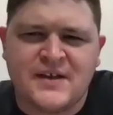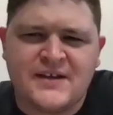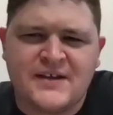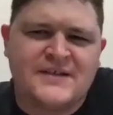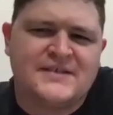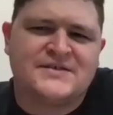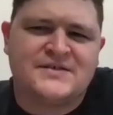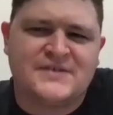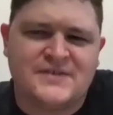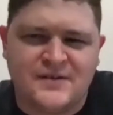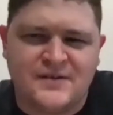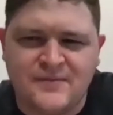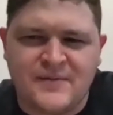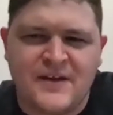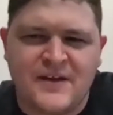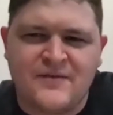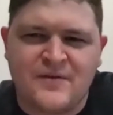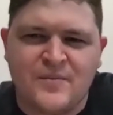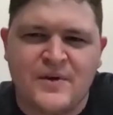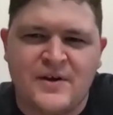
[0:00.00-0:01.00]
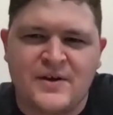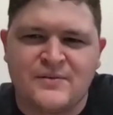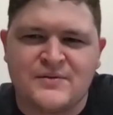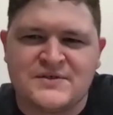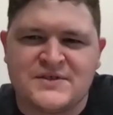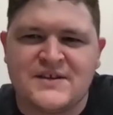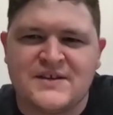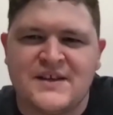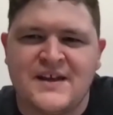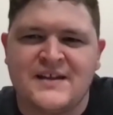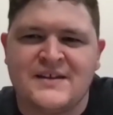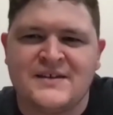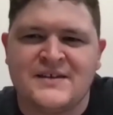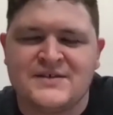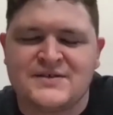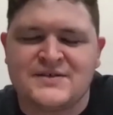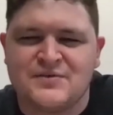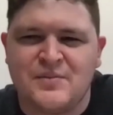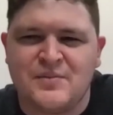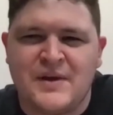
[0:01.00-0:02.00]
I guess everybody was in that
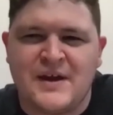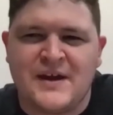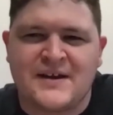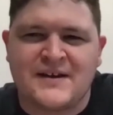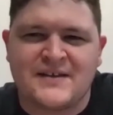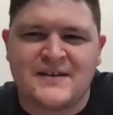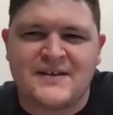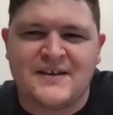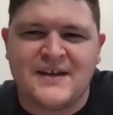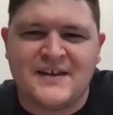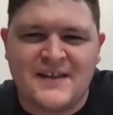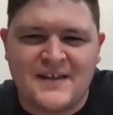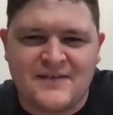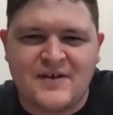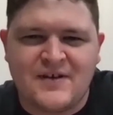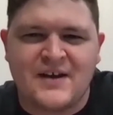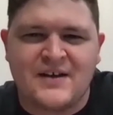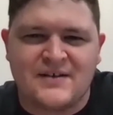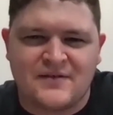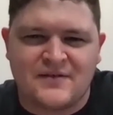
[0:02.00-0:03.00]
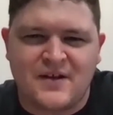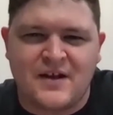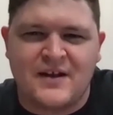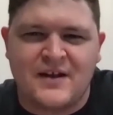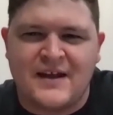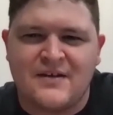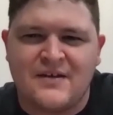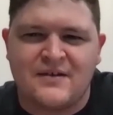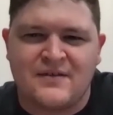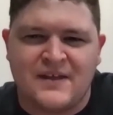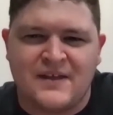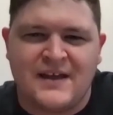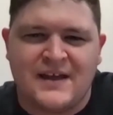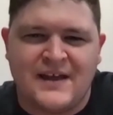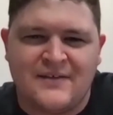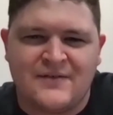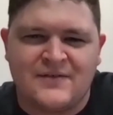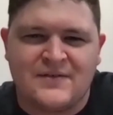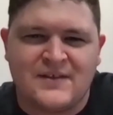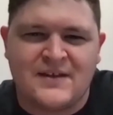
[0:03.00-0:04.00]
industry back in the day. They've kind of gone out of that,
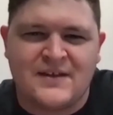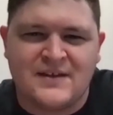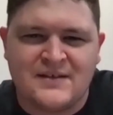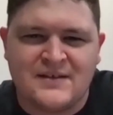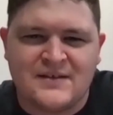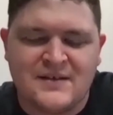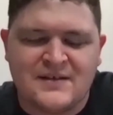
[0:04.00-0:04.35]
haven't they?